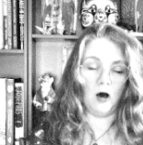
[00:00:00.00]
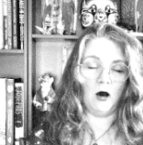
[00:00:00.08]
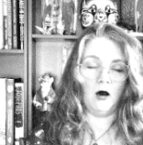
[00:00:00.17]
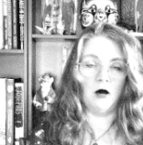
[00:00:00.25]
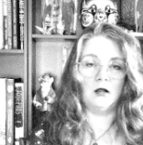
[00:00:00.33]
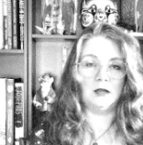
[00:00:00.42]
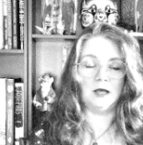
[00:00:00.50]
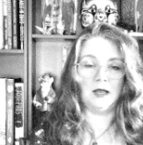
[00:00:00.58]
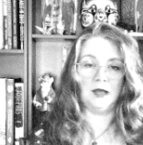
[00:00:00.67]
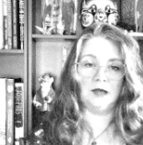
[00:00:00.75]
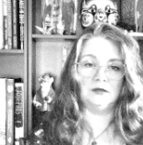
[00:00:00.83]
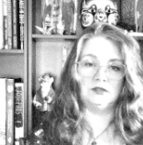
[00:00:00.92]
All I
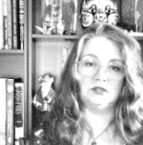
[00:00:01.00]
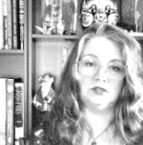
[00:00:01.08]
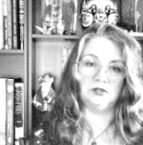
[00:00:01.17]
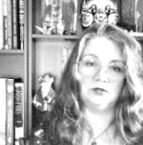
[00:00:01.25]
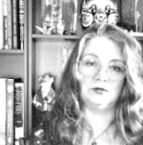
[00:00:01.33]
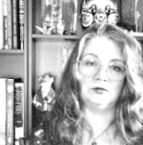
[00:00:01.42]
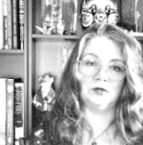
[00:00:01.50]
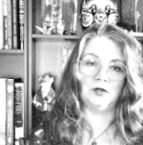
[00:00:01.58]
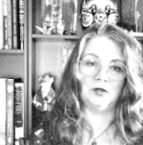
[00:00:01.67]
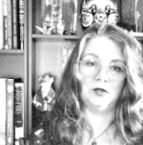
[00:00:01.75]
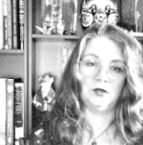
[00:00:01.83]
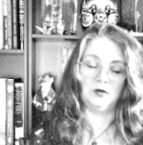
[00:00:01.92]
had to do
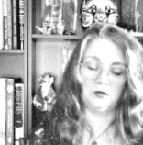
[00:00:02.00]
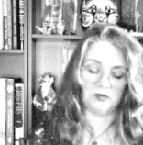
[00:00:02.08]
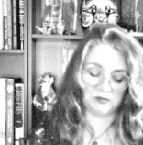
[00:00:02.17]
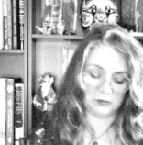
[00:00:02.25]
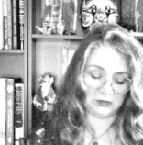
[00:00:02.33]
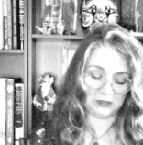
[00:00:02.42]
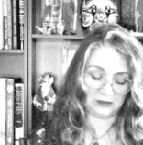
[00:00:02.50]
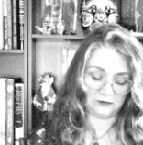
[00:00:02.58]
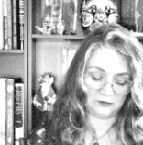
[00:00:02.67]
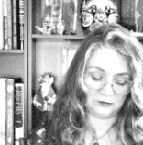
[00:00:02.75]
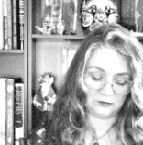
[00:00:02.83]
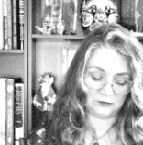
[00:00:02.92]
was believe.